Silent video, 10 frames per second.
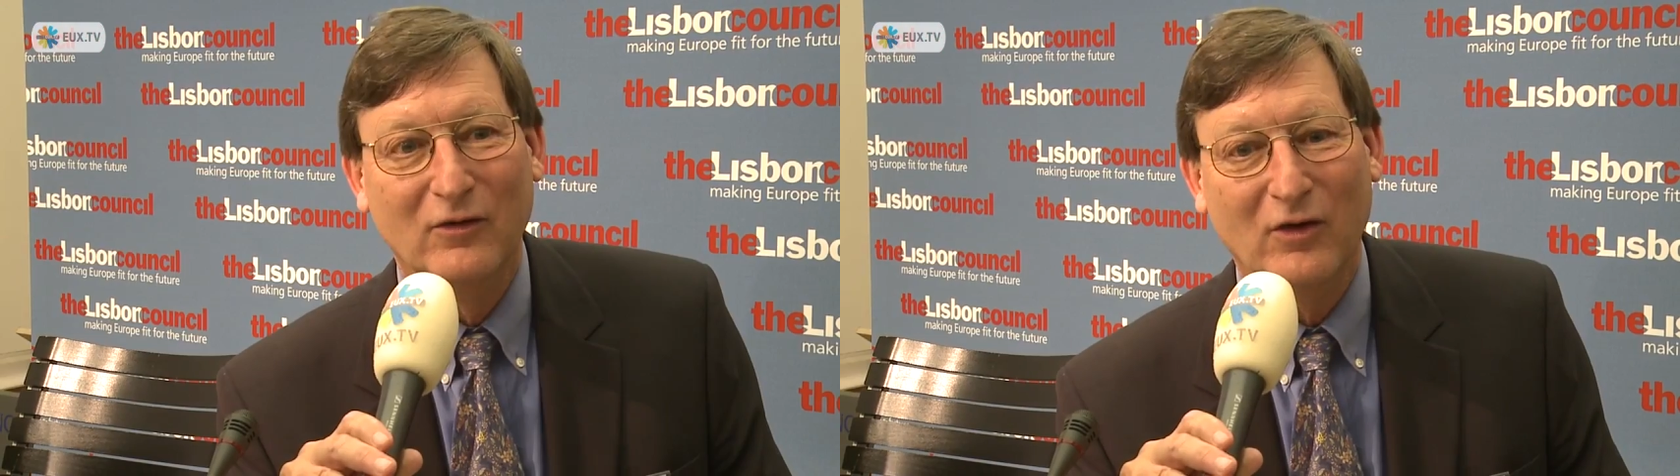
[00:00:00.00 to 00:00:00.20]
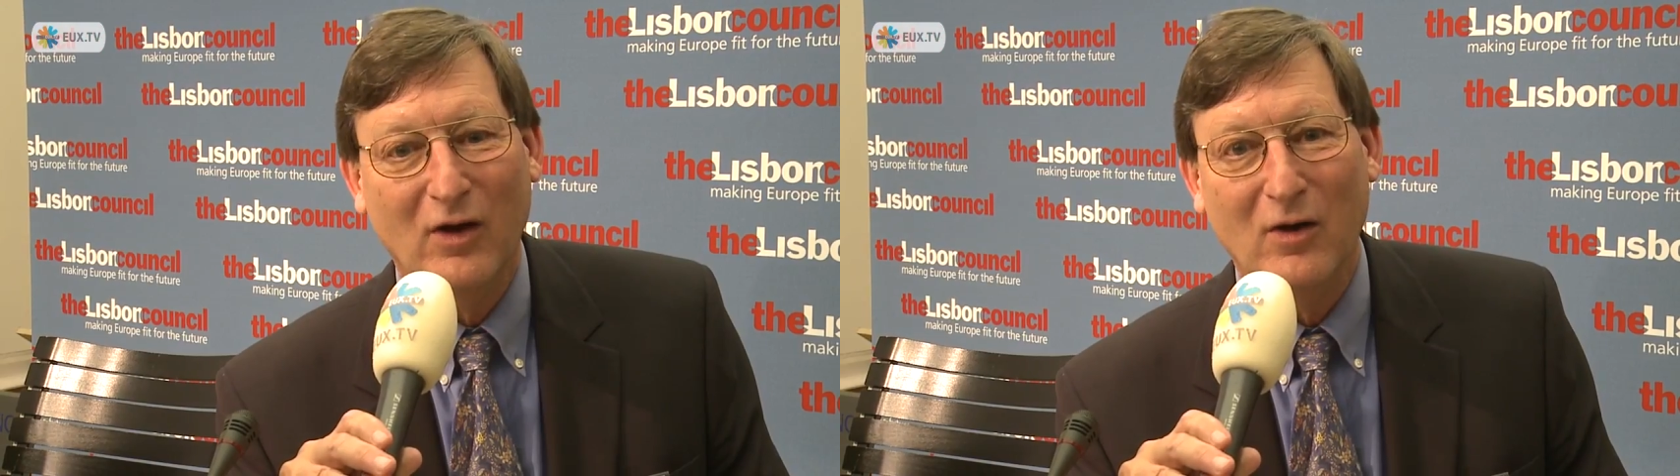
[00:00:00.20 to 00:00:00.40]

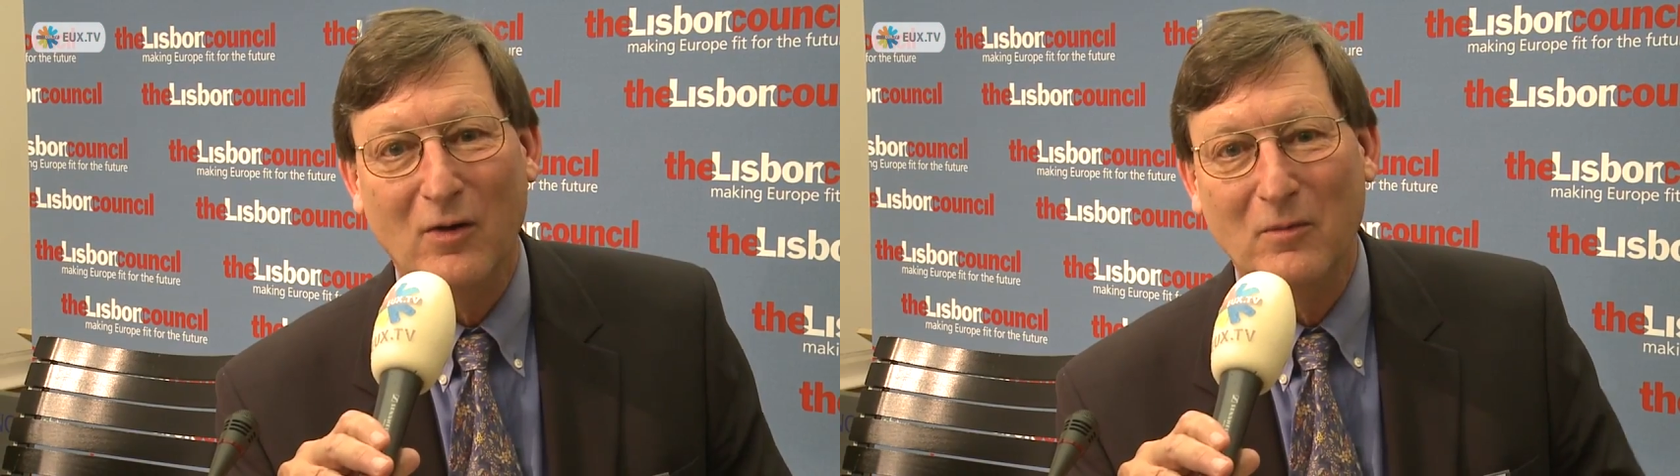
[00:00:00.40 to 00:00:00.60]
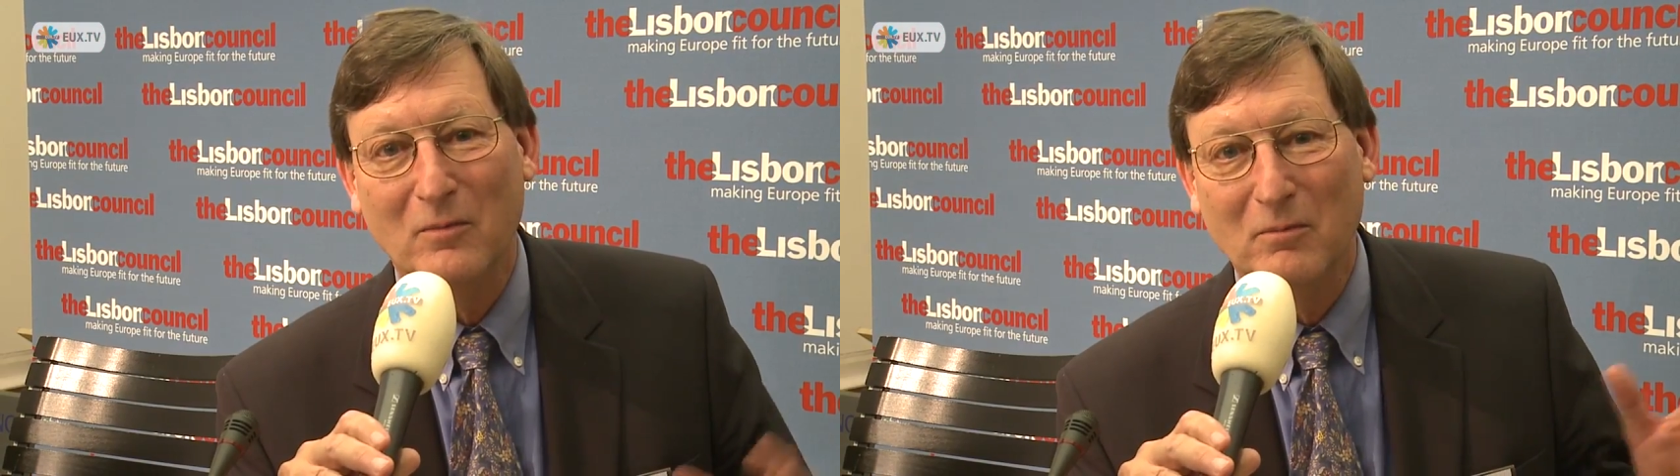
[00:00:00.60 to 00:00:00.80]

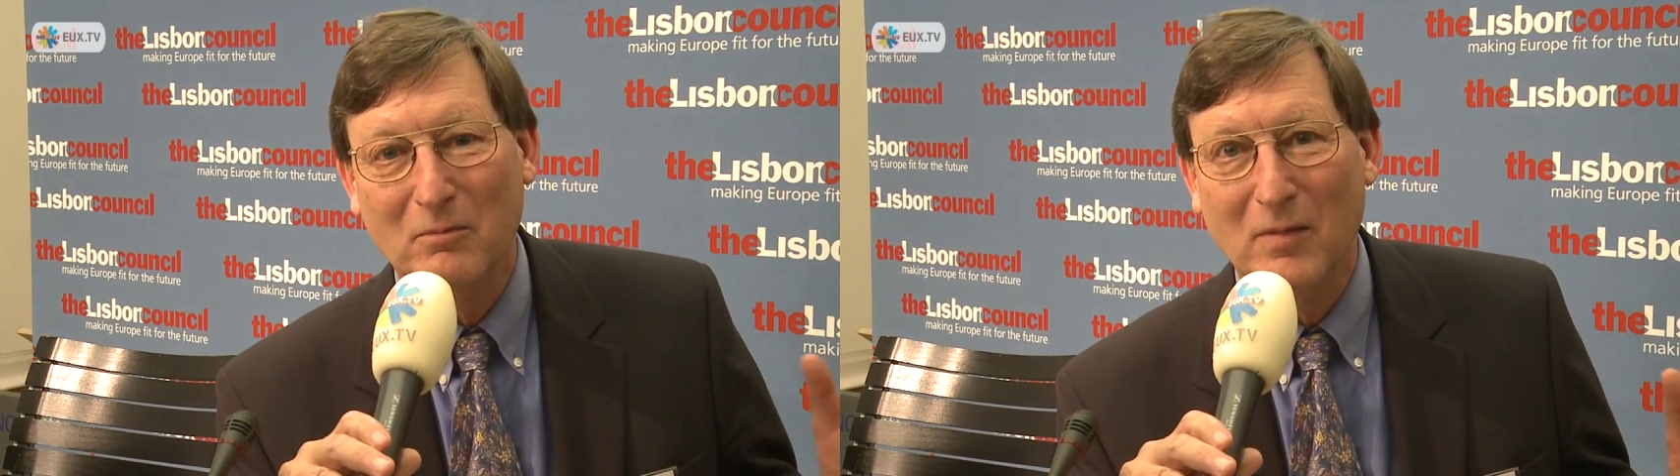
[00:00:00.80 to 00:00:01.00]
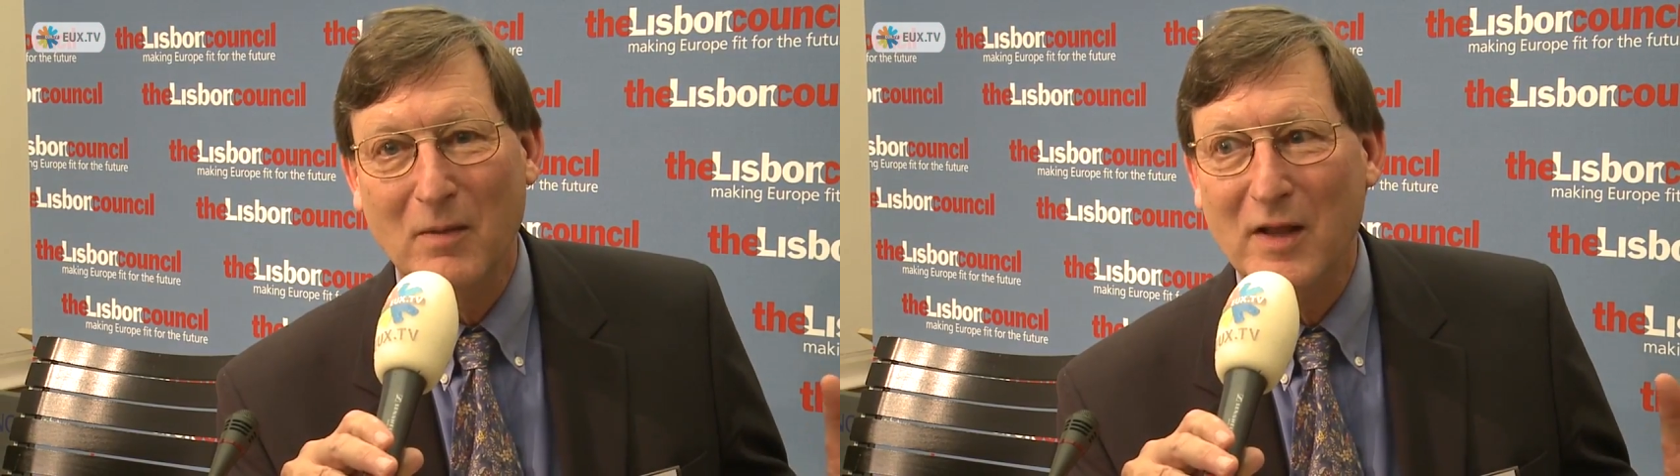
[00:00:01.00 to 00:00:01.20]
So
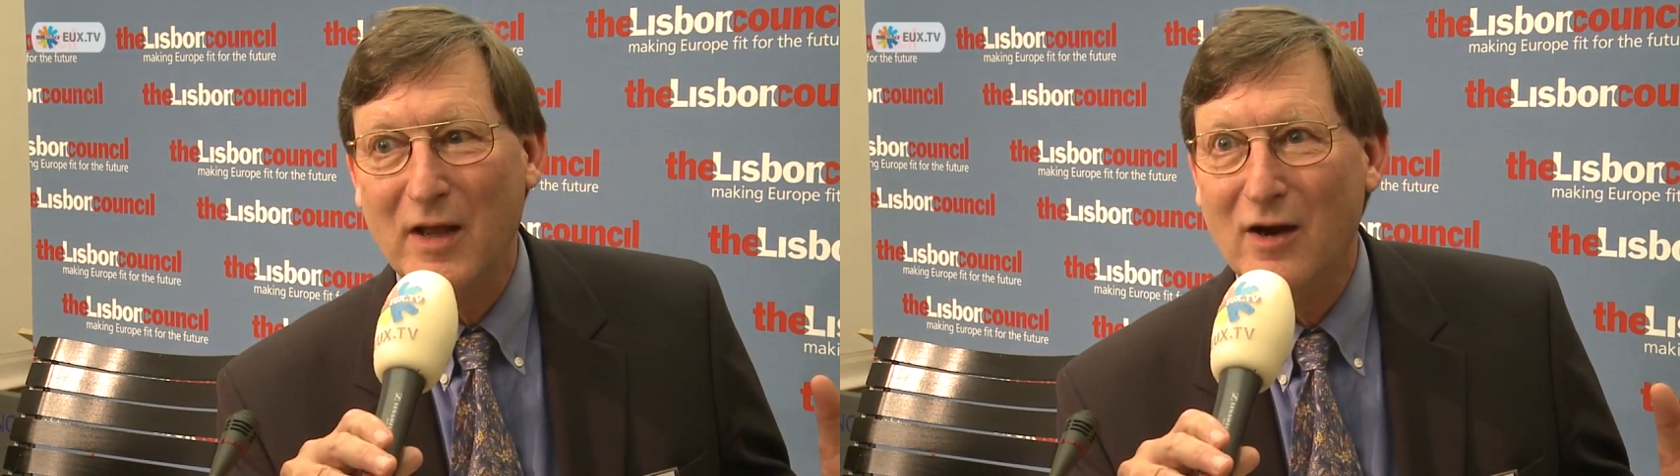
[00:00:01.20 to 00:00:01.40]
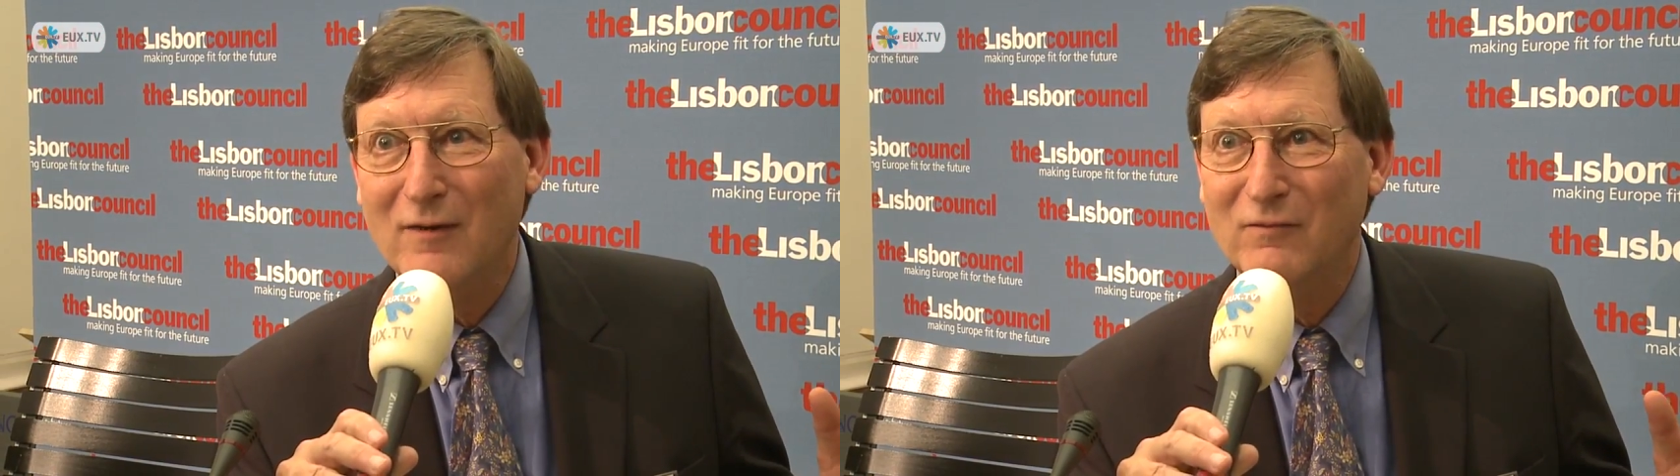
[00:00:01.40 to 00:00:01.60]
Maybe
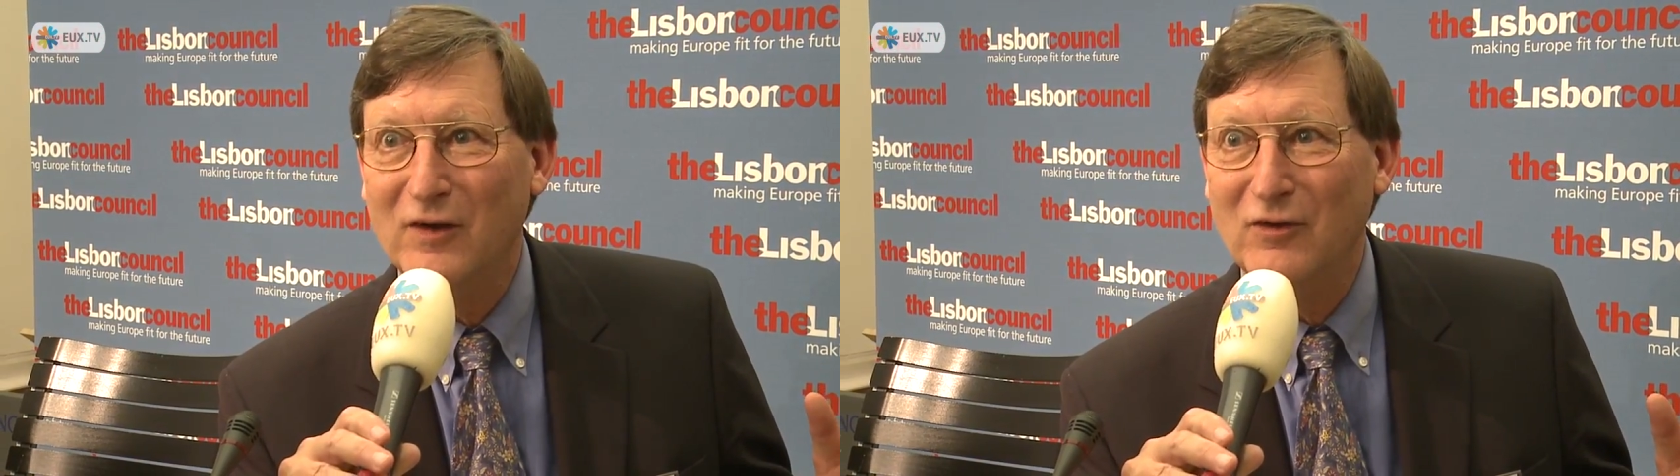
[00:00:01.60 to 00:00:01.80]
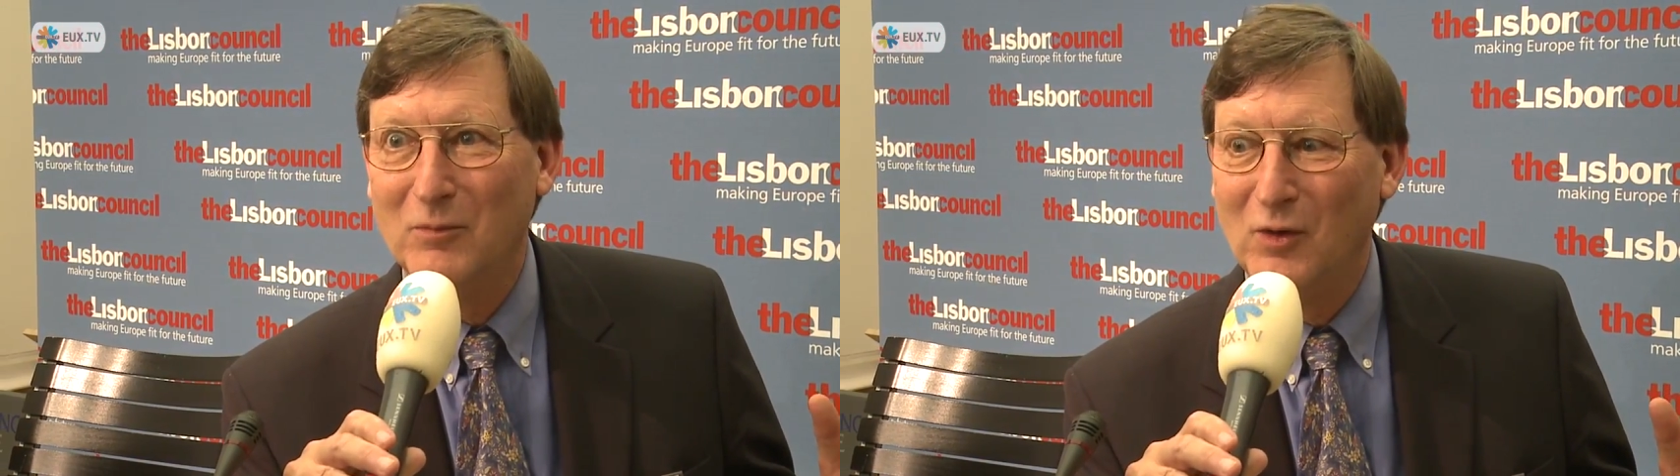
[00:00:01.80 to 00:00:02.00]
they aren't
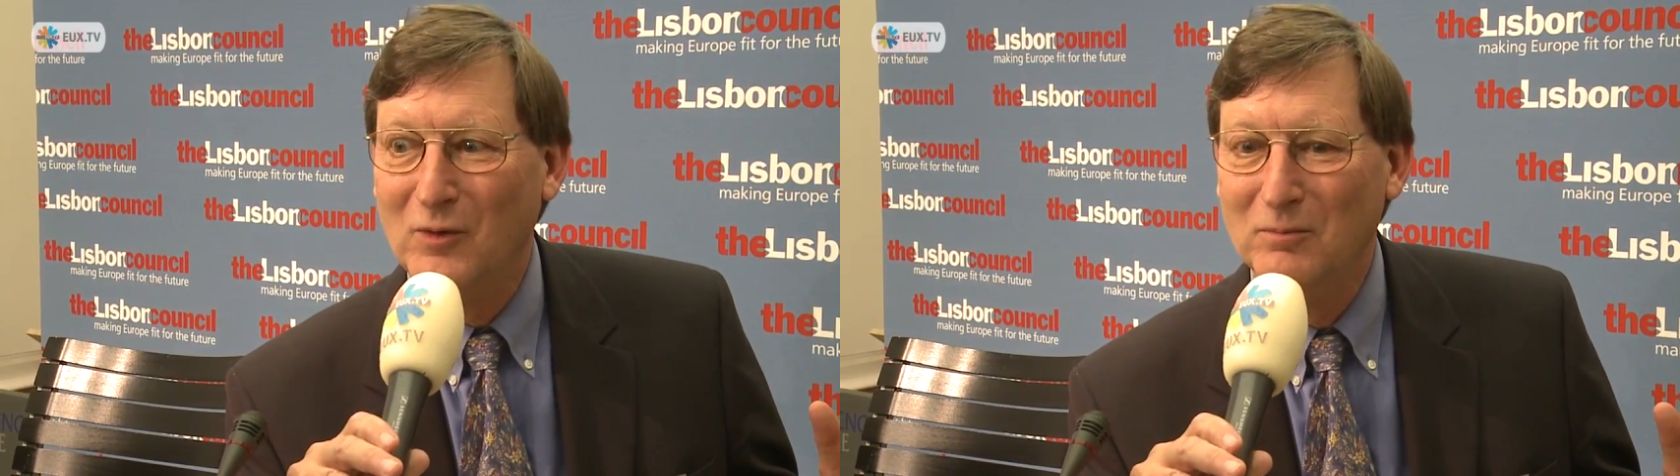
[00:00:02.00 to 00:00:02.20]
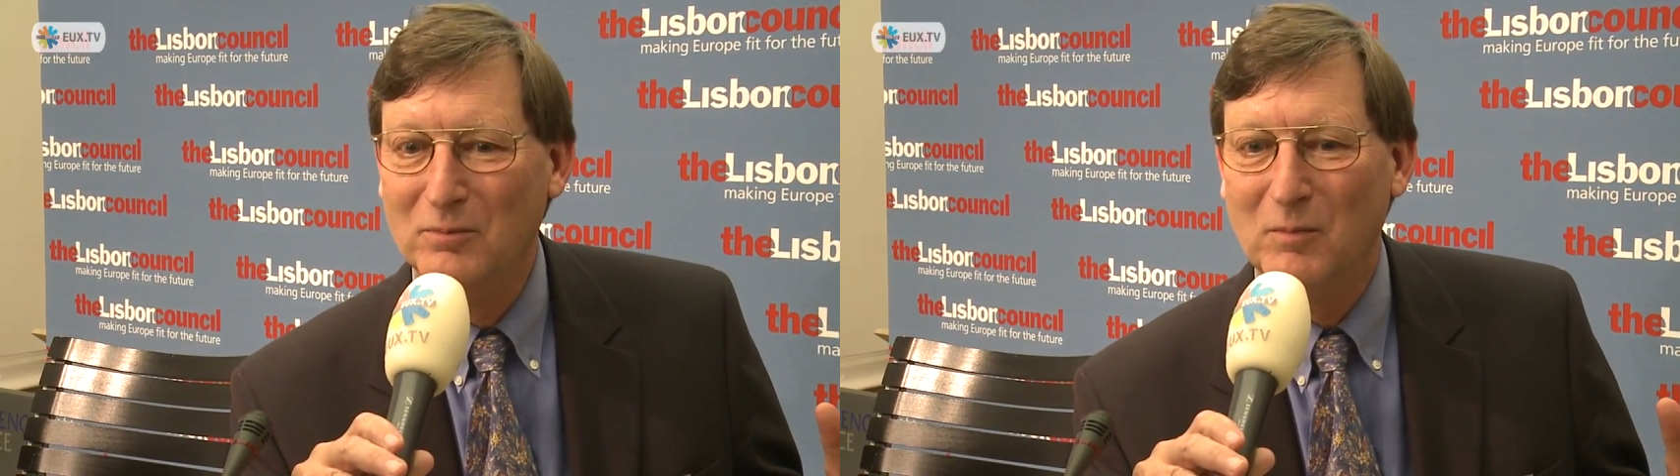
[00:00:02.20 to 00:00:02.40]
visible,